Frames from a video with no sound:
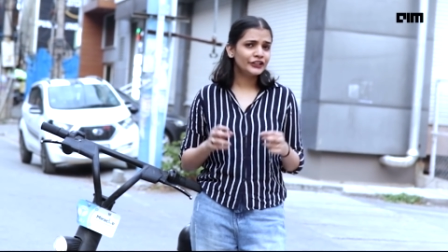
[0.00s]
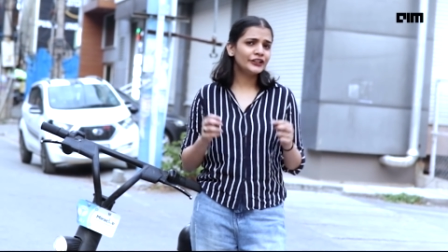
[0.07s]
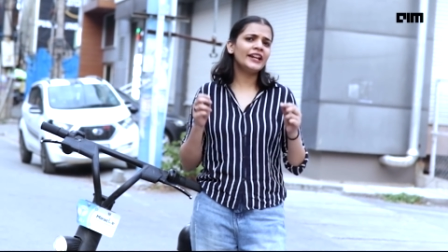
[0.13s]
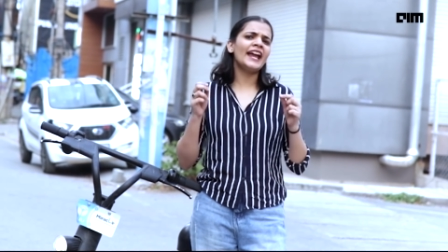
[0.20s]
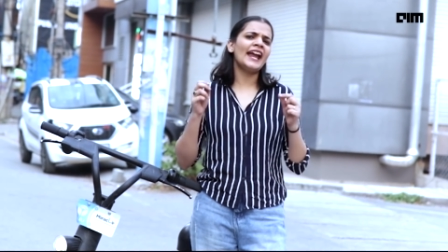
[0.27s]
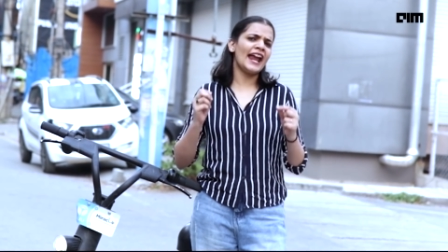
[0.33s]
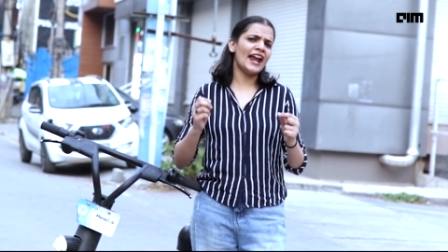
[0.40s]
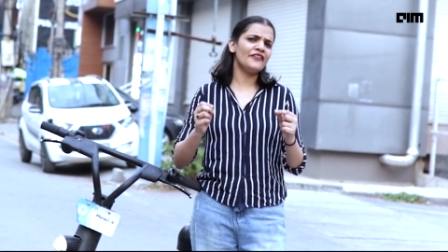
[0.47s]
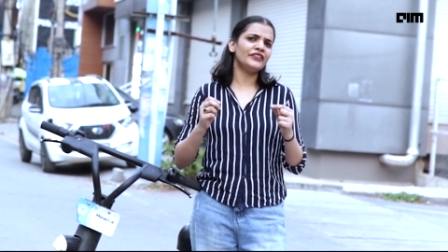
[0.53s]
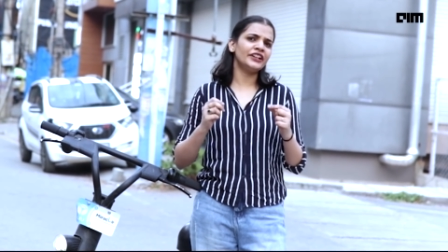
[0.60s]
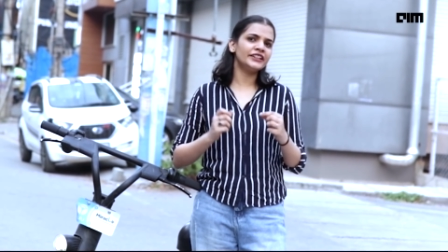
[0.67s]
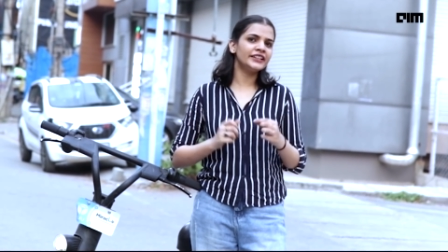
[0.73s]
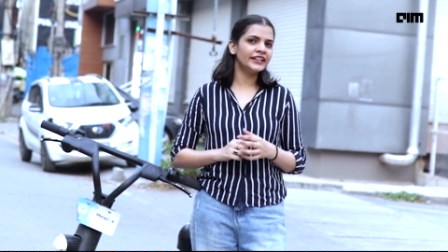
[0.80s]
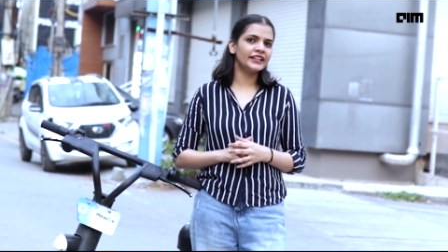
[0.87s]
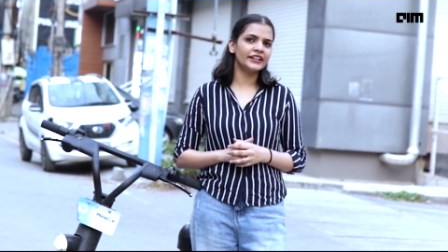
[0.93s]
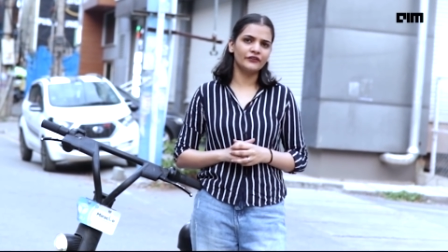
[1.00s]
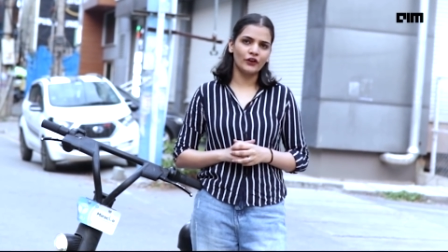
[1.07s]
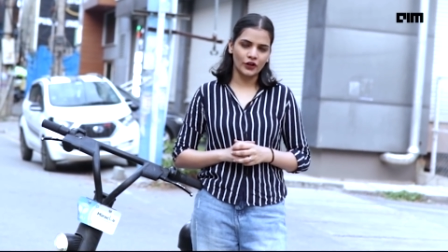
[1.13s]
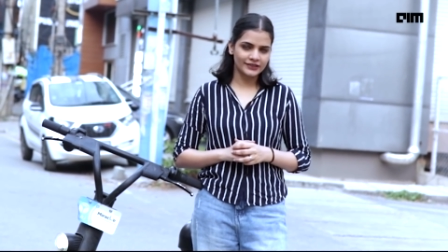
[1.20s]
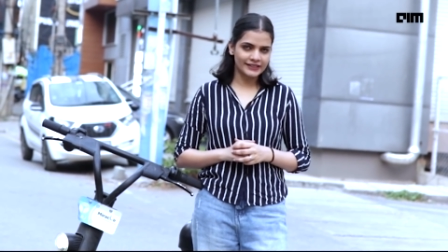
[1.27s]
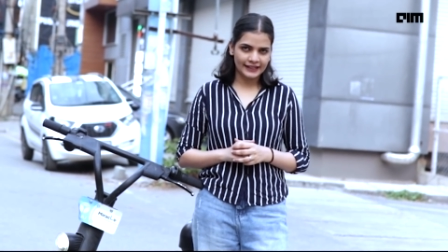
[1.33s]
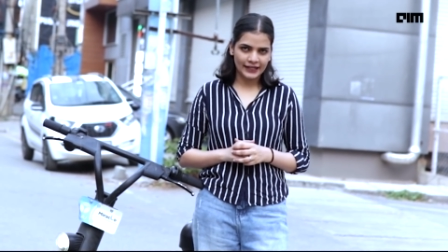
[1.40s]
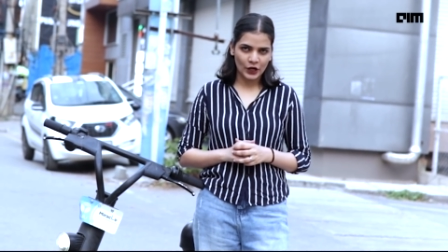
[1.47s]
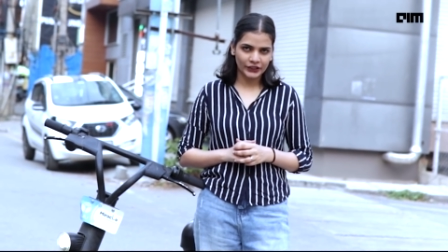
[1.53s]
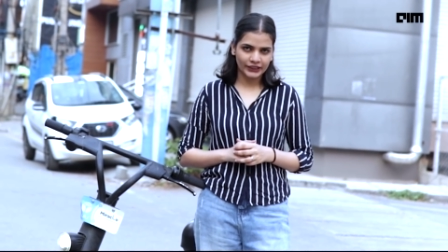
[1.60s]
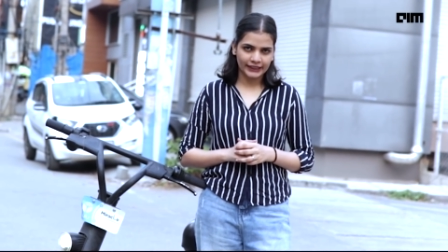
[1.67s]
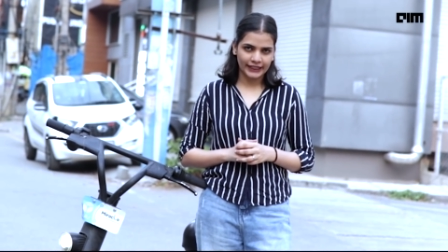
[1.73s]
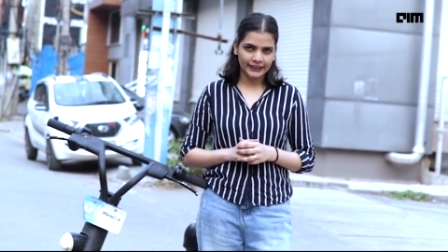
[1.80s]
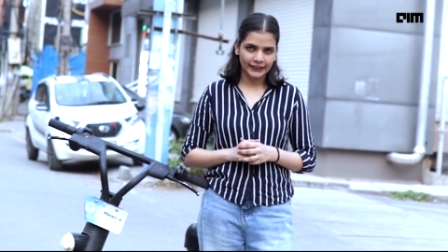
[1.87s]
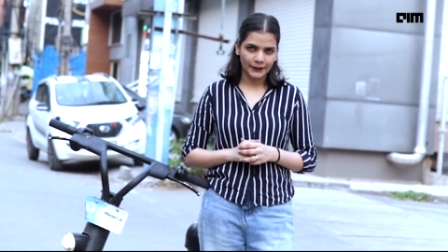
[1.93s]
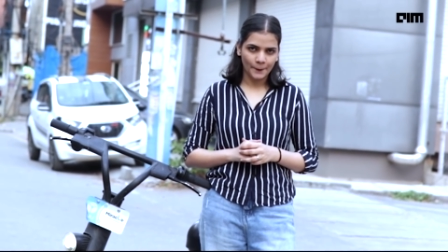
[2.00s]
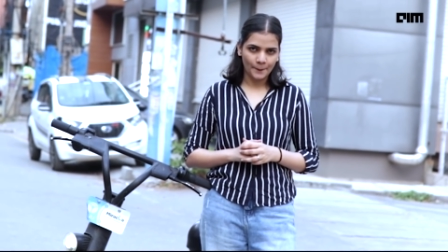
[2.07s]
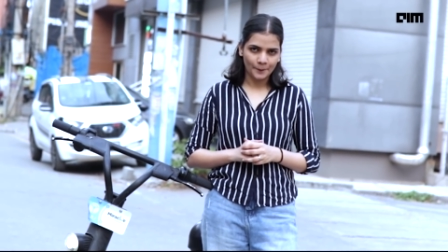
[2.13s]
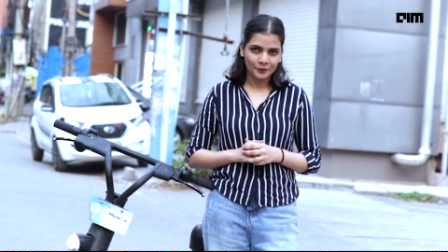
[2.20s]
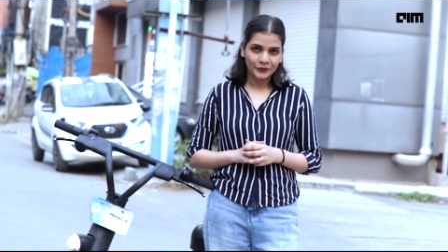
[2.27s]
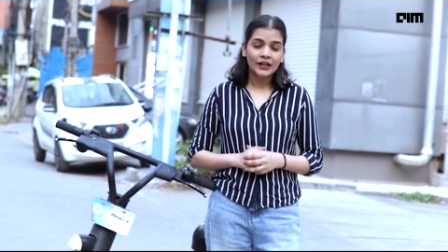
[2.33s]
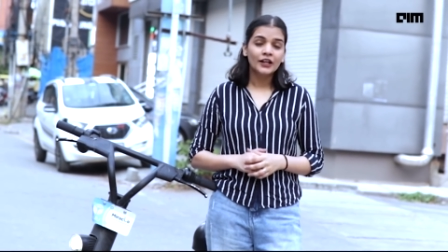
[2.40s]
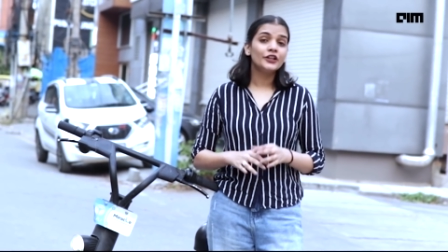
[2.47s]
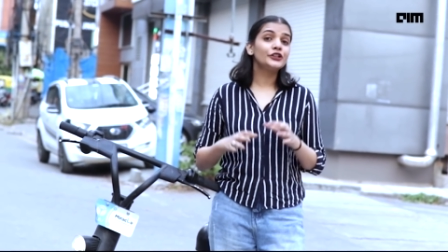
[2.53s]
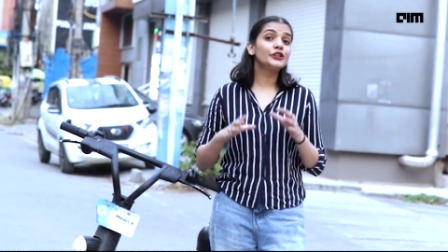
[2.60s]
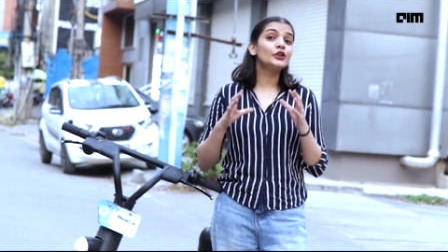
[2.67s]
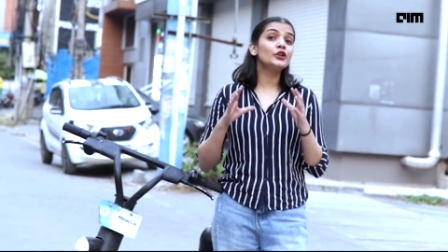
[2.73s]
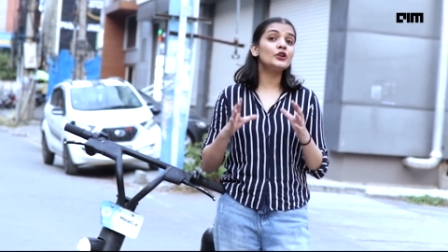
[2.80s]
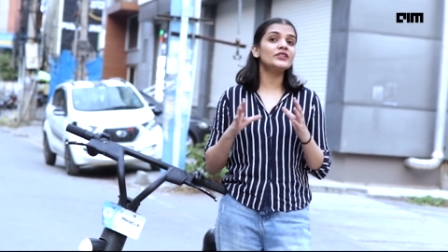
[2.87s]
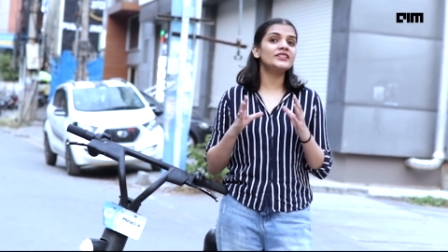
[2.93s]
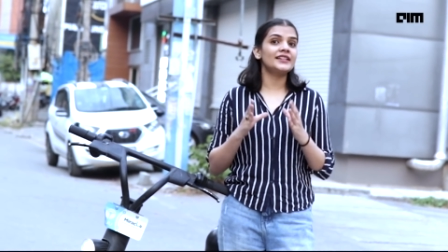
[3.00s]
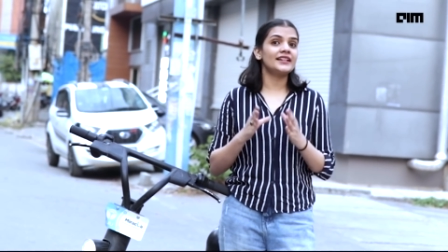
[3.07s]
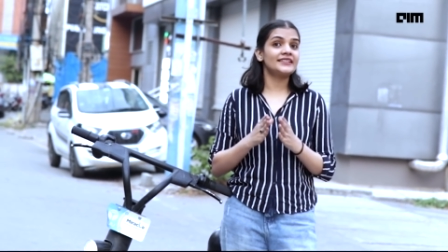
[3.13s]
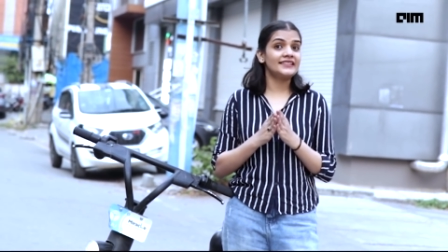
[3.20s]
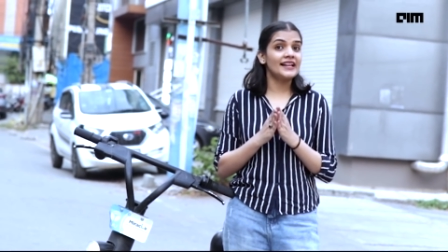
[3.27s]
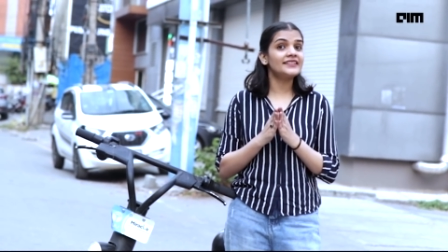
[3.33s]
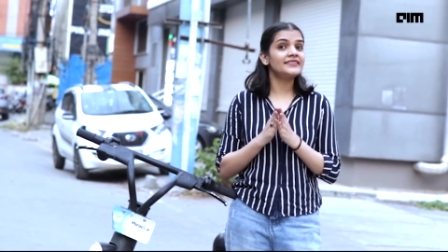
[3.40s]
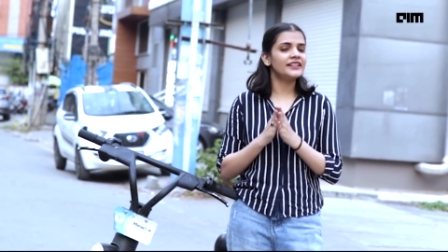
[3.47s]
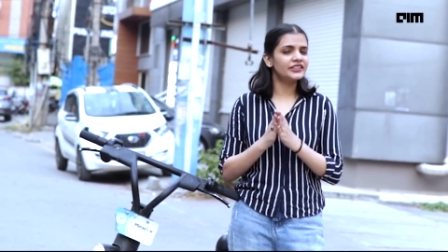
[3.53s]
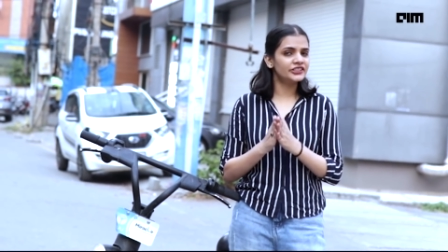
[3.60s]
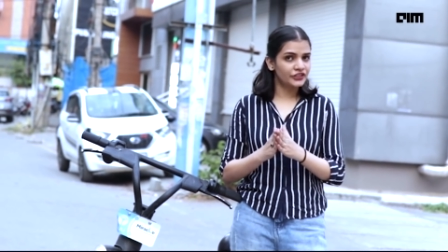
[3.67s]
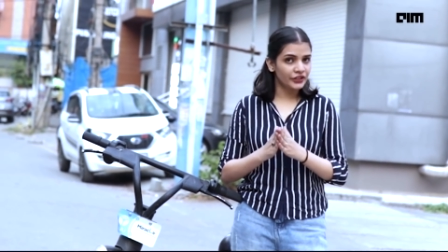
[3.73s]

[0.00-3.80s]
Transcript: Today, everything revolves around data. Yulu's success is